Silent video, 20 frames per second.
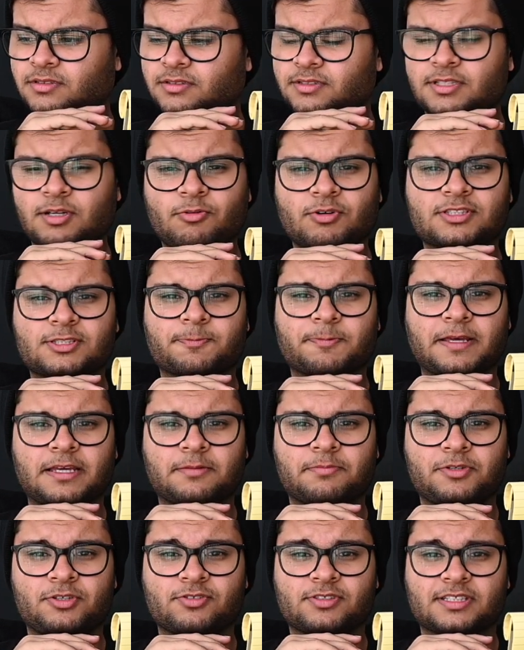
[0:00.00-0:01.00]
Someone's
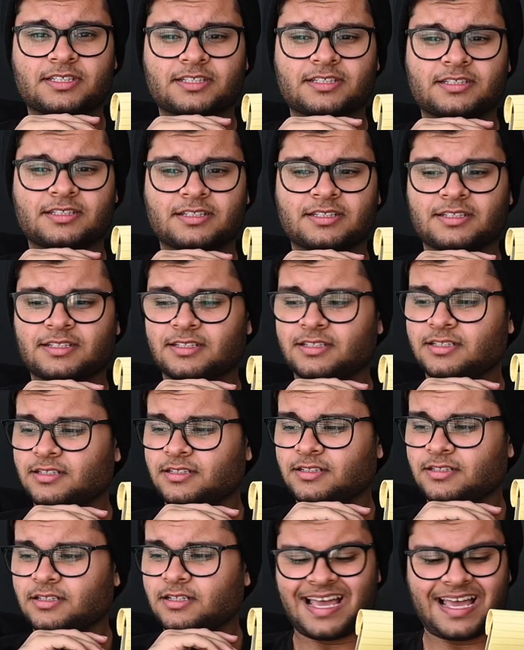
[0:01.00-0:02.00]
playing music.
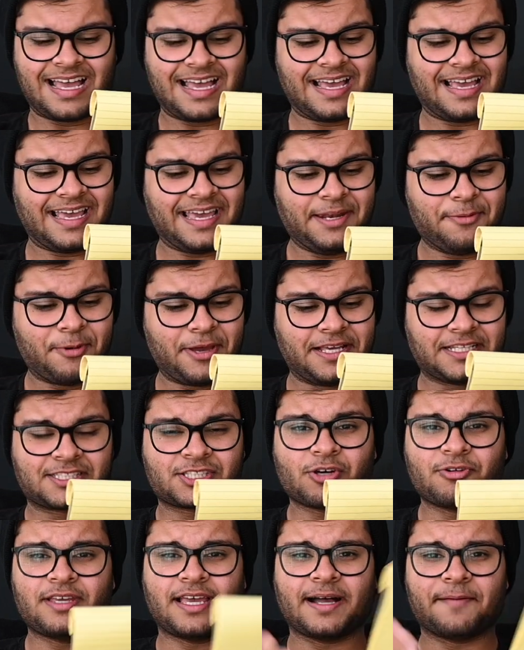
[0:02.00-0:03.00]
Anyway,
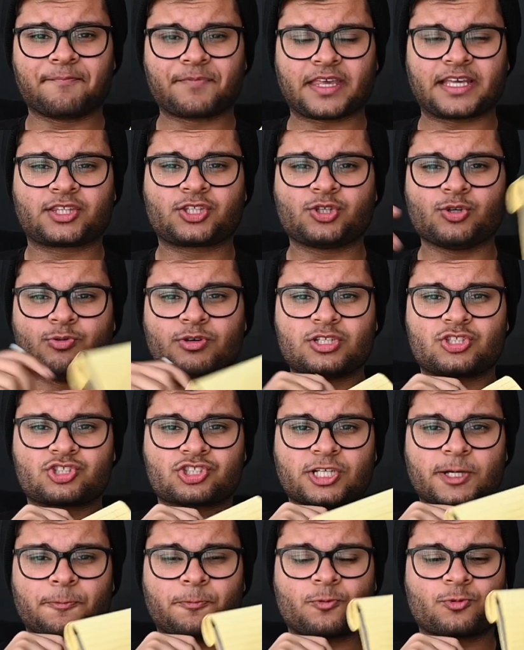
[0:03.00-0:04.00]
so yeah, a 2-week
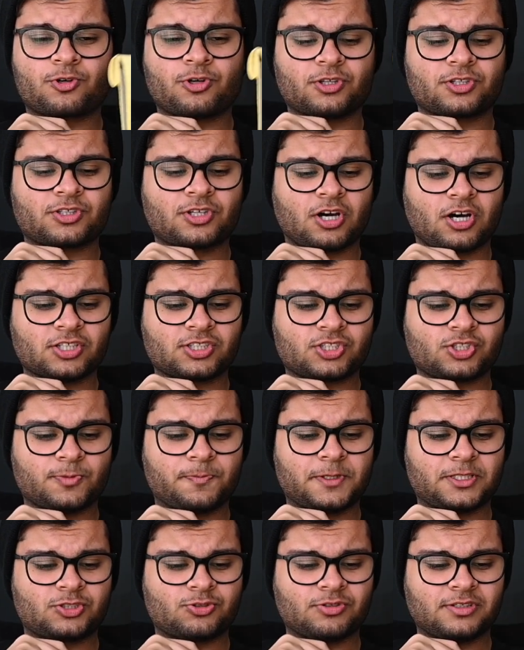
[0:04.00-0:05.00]
trip could cost you
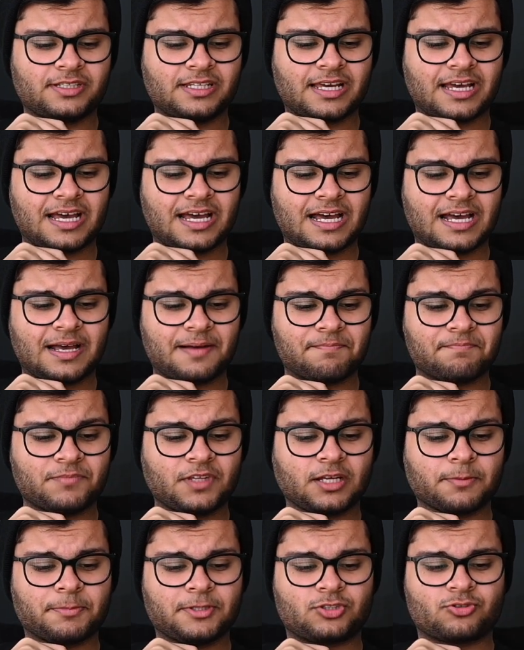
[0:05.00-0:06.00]
between,
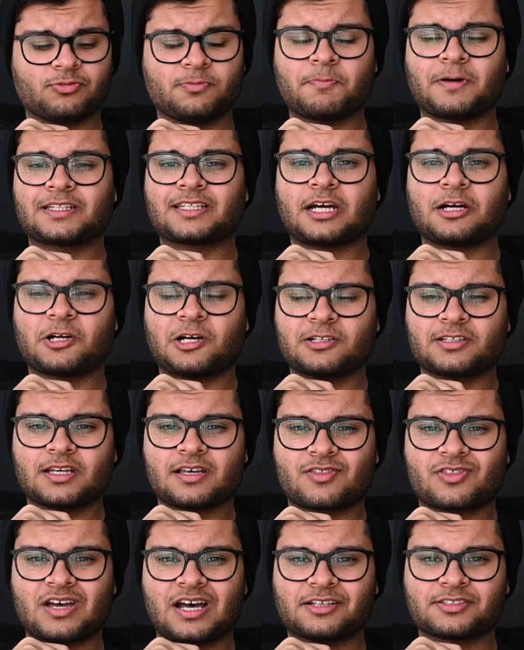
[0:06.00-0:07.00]
not between, but around
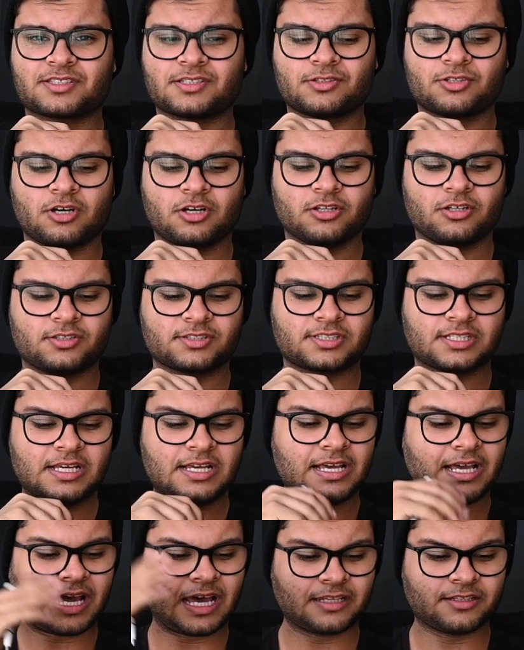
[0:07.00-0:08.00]
$1,000,
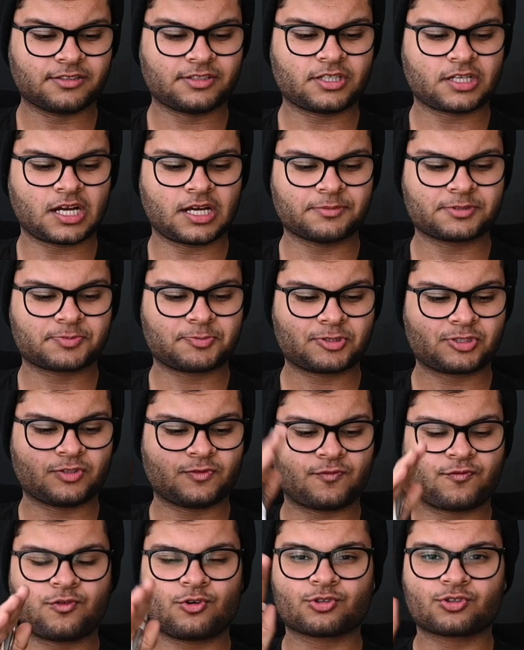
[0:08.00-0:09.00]
and in dirhams
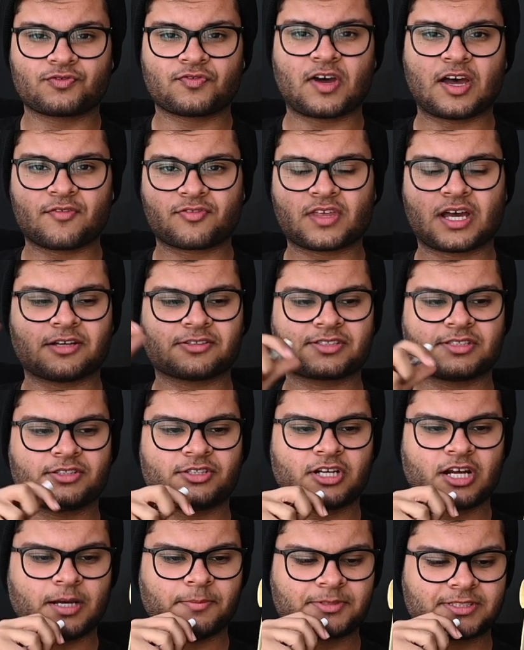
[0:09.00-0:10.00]
between 4,000 to 5,000
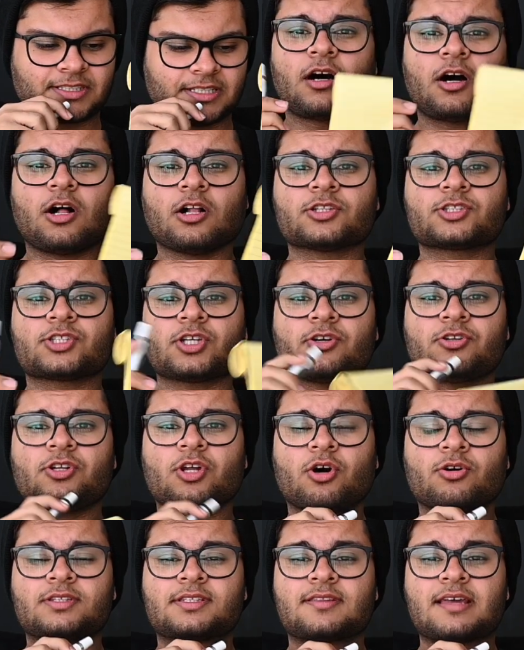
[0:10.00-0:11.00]
dirhams. Also
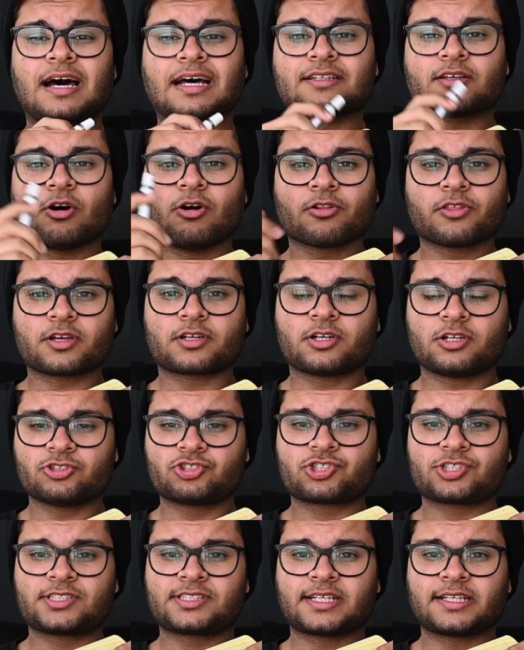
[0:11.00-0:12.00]
note that all the
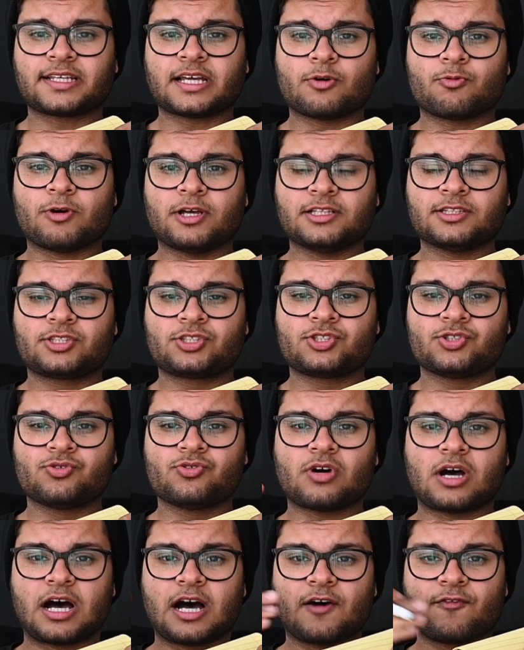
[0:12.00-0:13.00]
countries that I went to
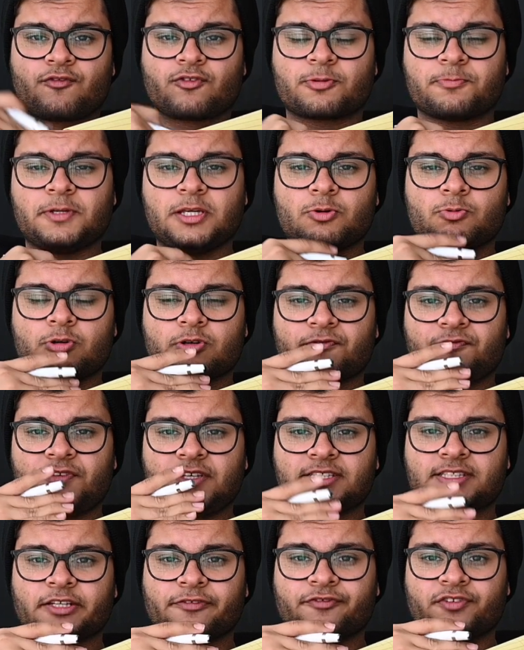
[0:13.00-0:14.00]
for me were
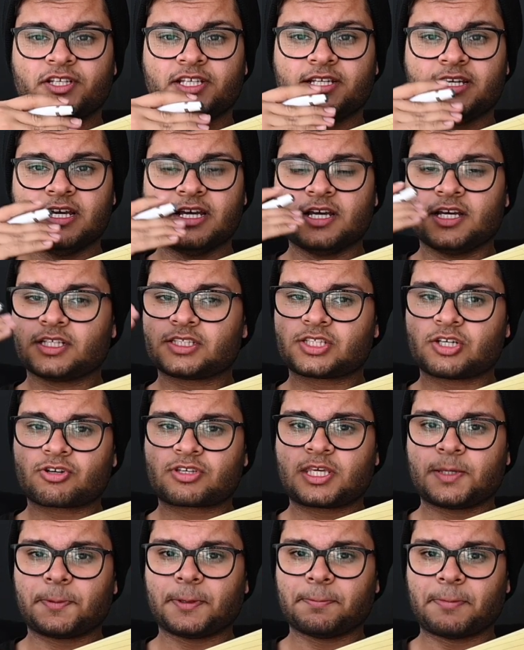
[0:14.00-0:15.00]
visa free. So
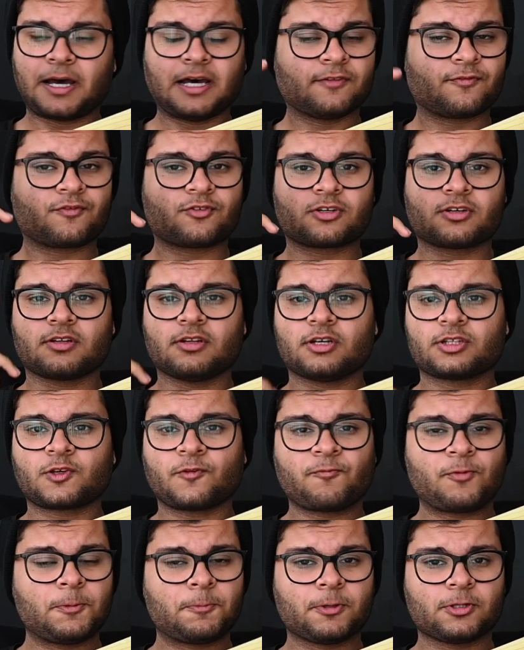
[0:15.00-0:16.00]
keep in mind, for a lot
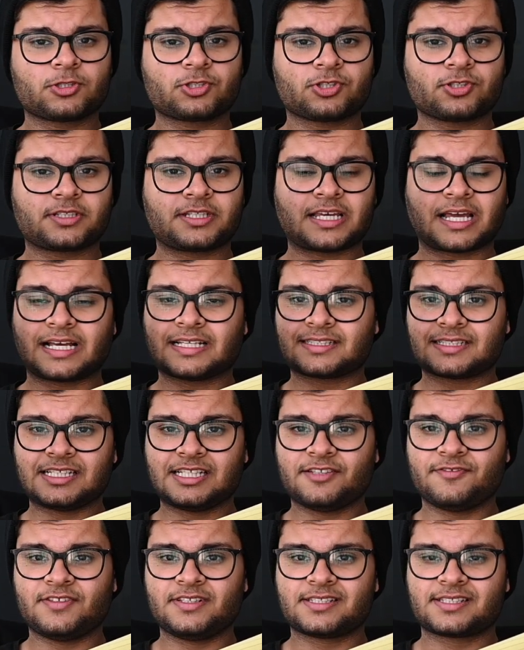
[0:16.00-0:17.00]
of people, Turkey has
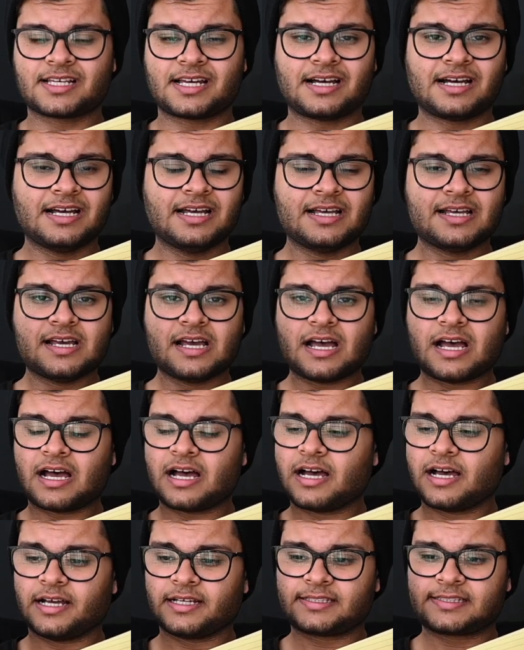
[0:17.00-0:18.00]
e-visa,
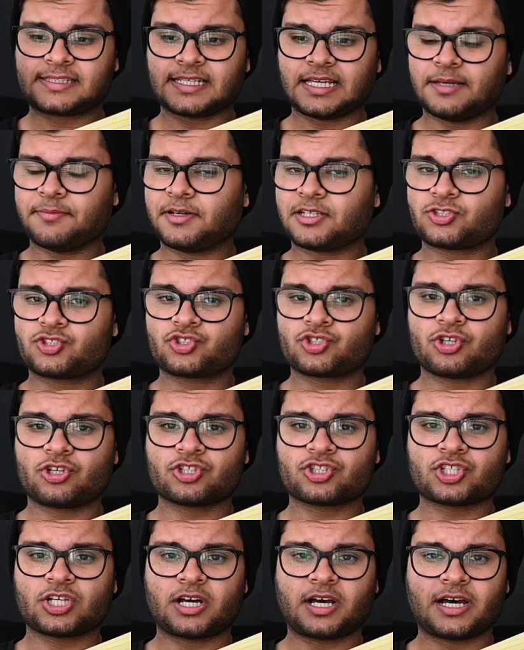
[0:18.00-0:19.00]
same as
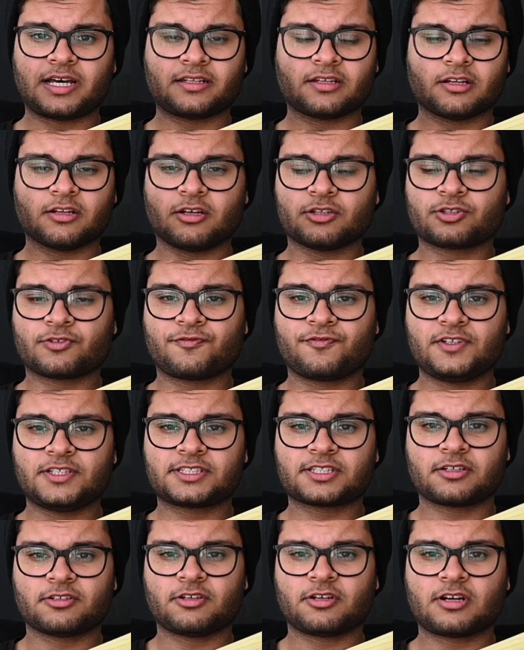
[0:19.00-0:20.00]
Georgia, and a lot of
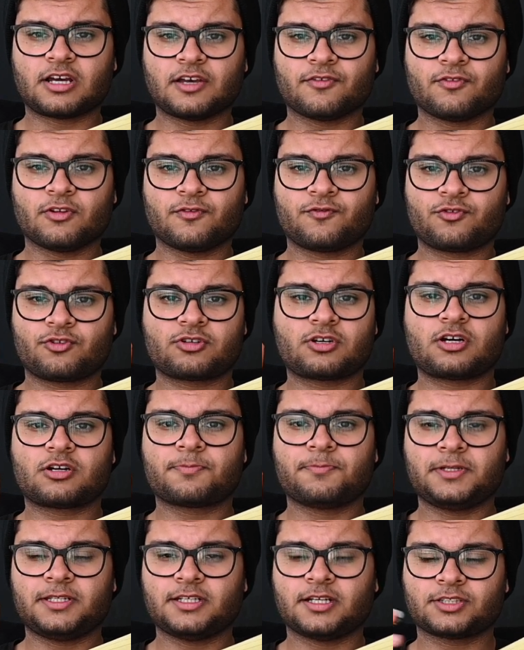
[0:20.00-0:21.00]
visa on arrival for
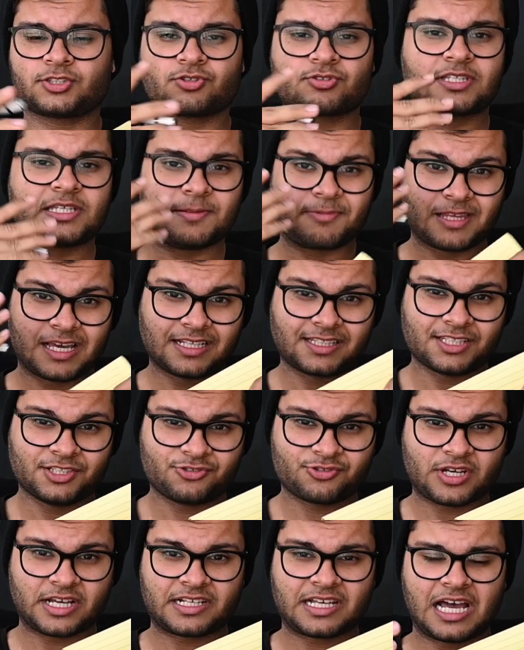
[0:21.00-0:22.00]
Armenia. So keep that
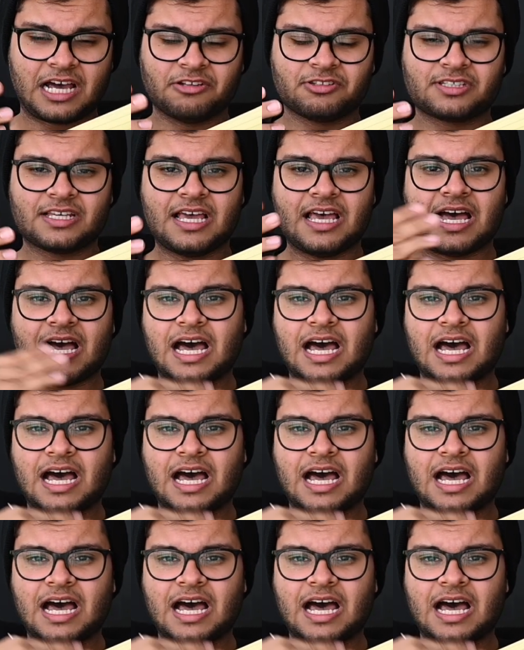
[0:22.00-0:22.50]
into account.